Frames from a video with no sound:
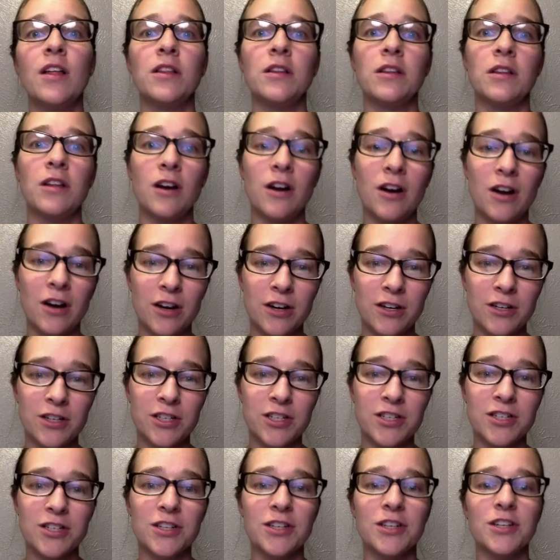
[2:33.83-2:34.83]
Large
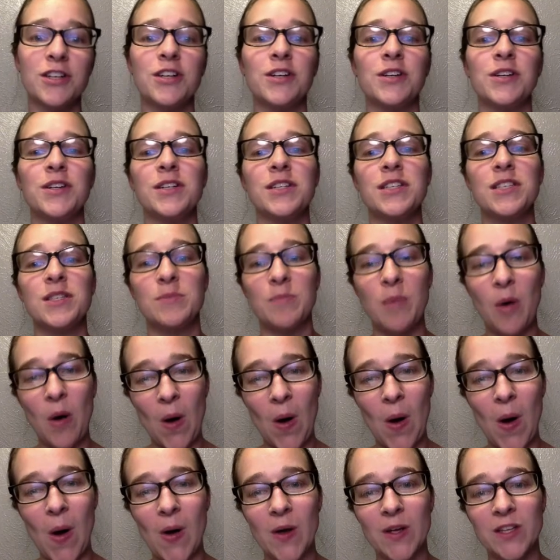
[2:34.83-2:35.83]
circle,
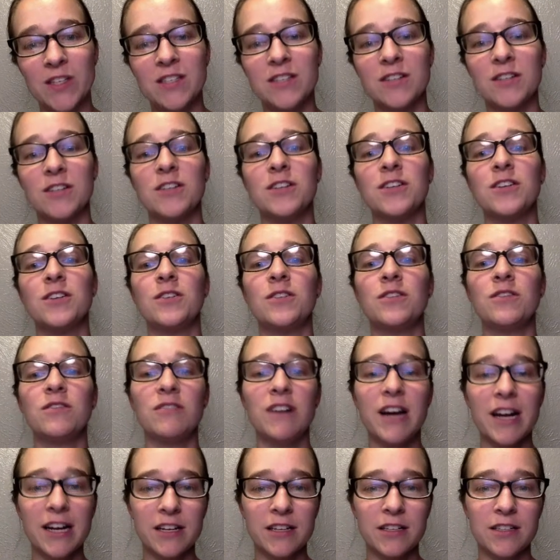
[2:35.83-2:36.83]
small circle,
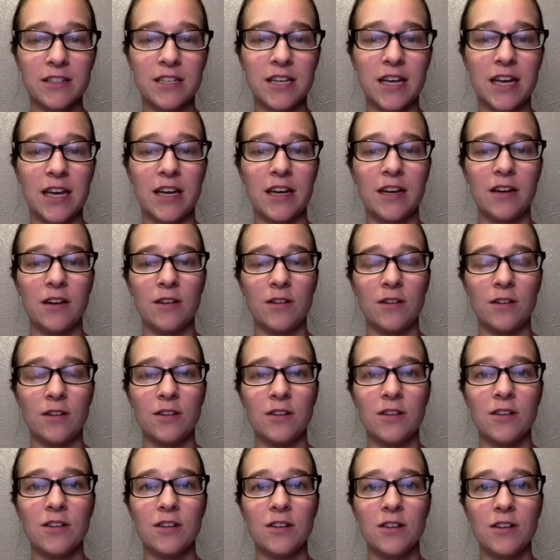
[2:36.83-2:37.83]

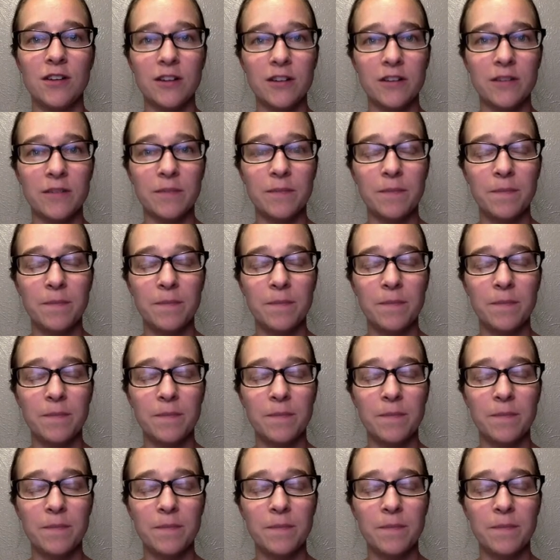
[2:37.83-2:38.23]
rectangle. Good.